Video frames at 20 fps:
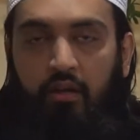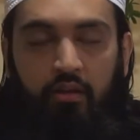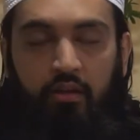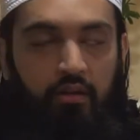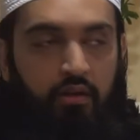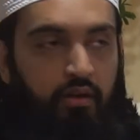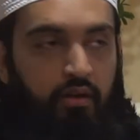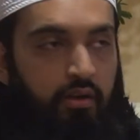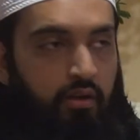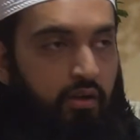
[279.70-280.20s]

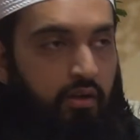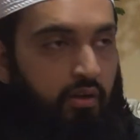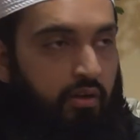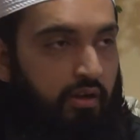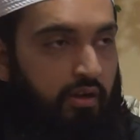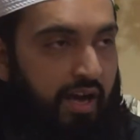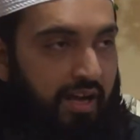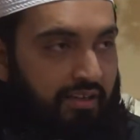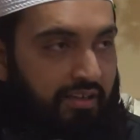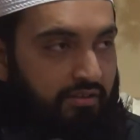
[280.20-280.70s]
the
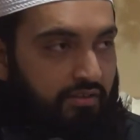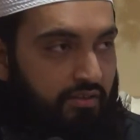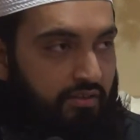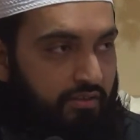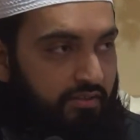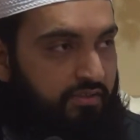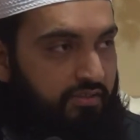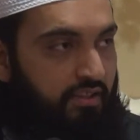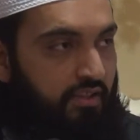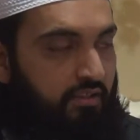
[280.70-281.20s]

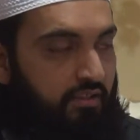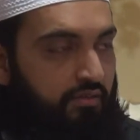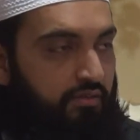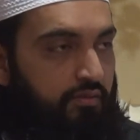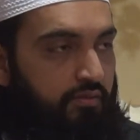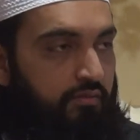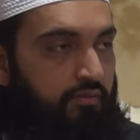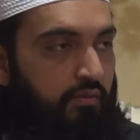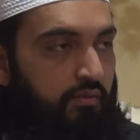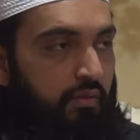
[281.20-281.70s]

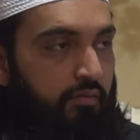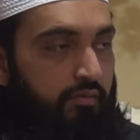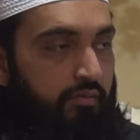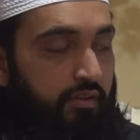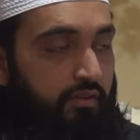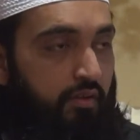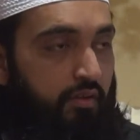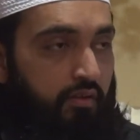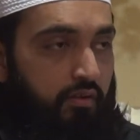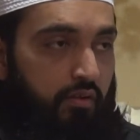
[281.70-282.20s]
characteristics,
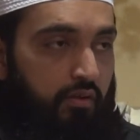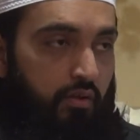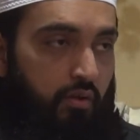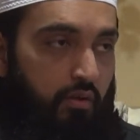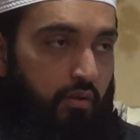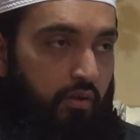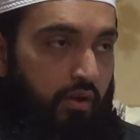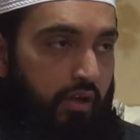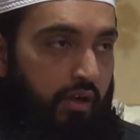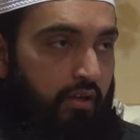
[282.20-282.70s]
physical
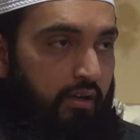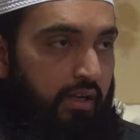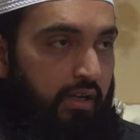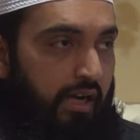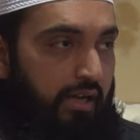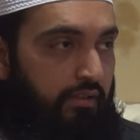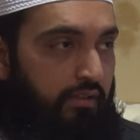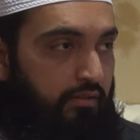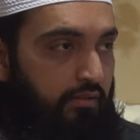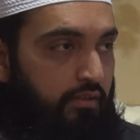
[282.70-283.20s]
or inner
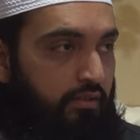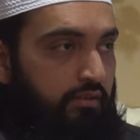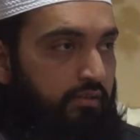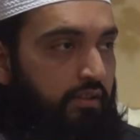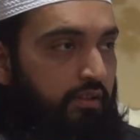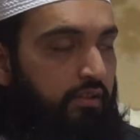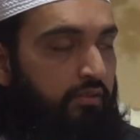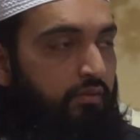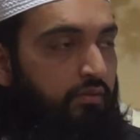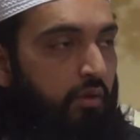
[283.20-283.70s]

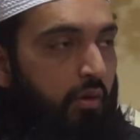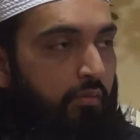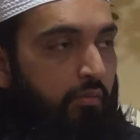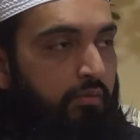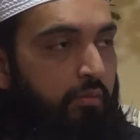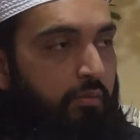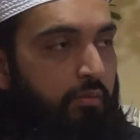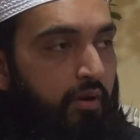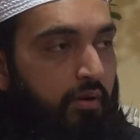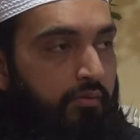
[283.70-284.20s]
characteristics
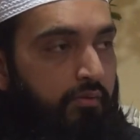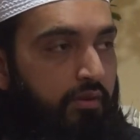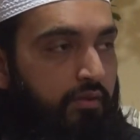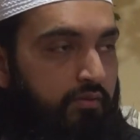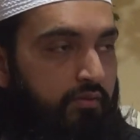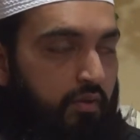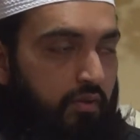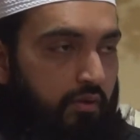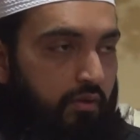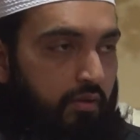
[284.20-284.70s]
of the Prophet
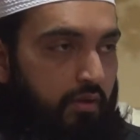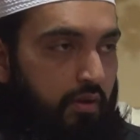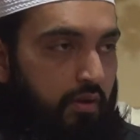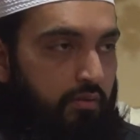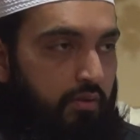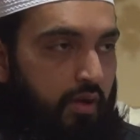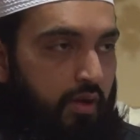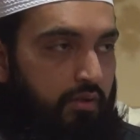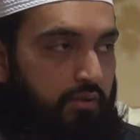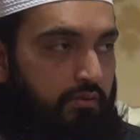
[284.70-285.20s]

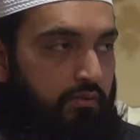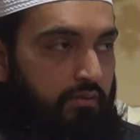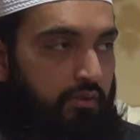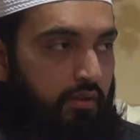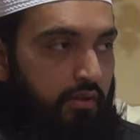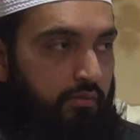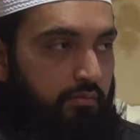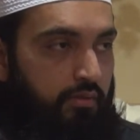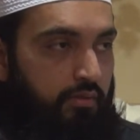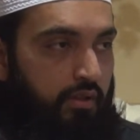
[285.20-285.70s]
and
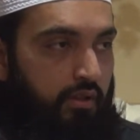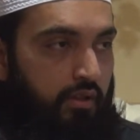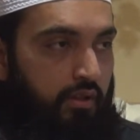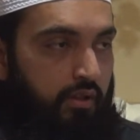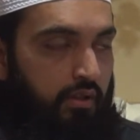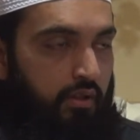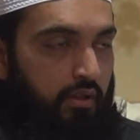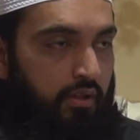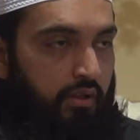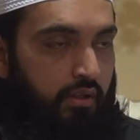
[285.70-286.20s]

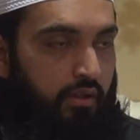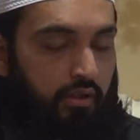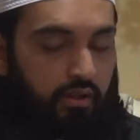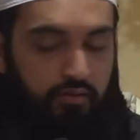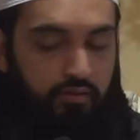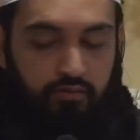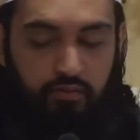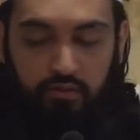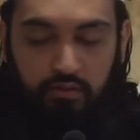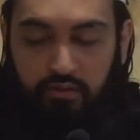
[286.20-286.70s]

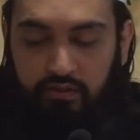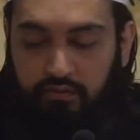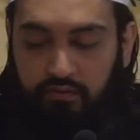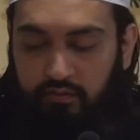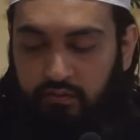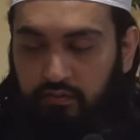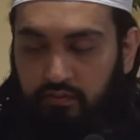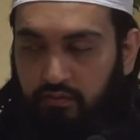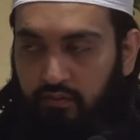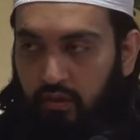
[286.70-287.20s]
So
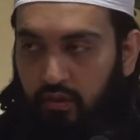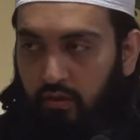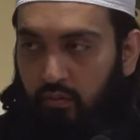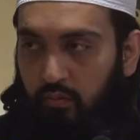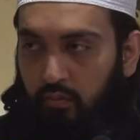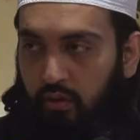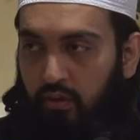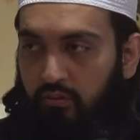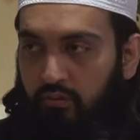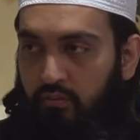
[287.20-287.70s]
this is
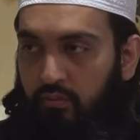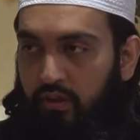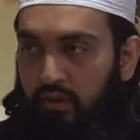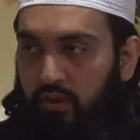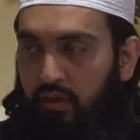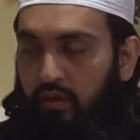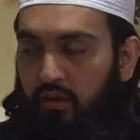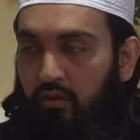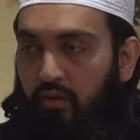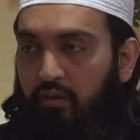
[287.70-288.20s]
what
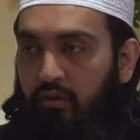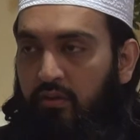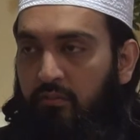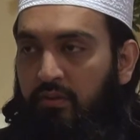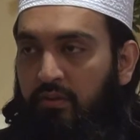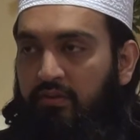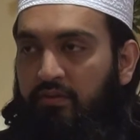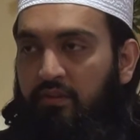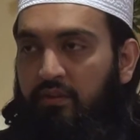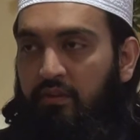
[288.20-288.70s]
we're going to
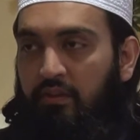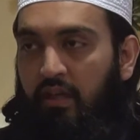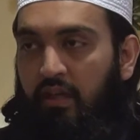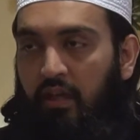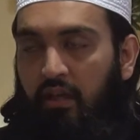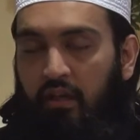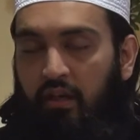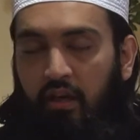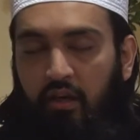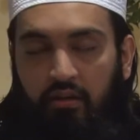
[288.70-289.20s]
be
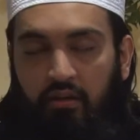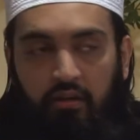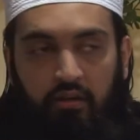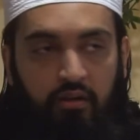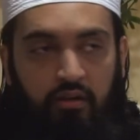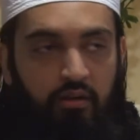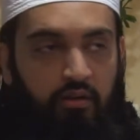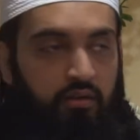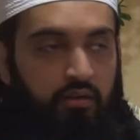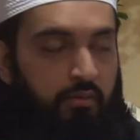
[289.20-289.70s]
studying in
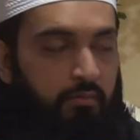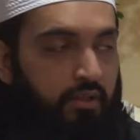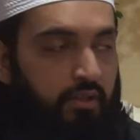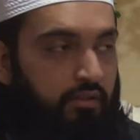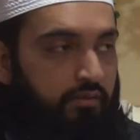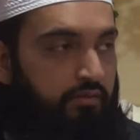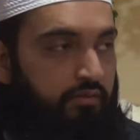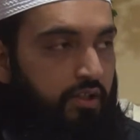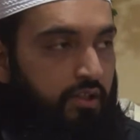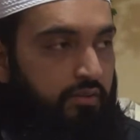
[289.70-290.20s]
the
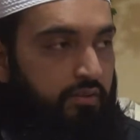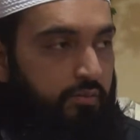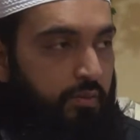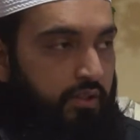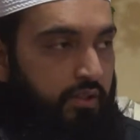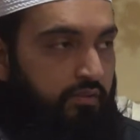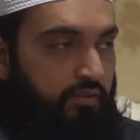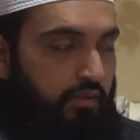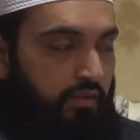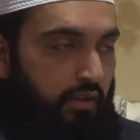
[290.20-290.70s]
coming six
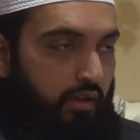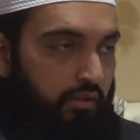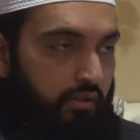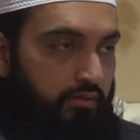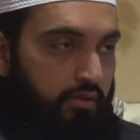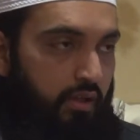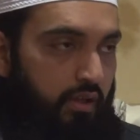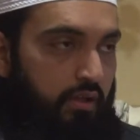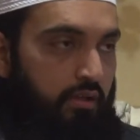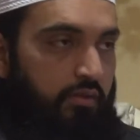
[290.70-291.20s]
weeks,
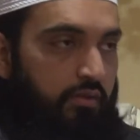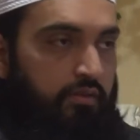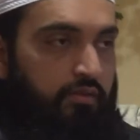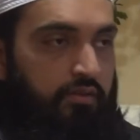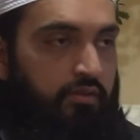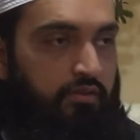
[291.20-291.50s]
inshallah.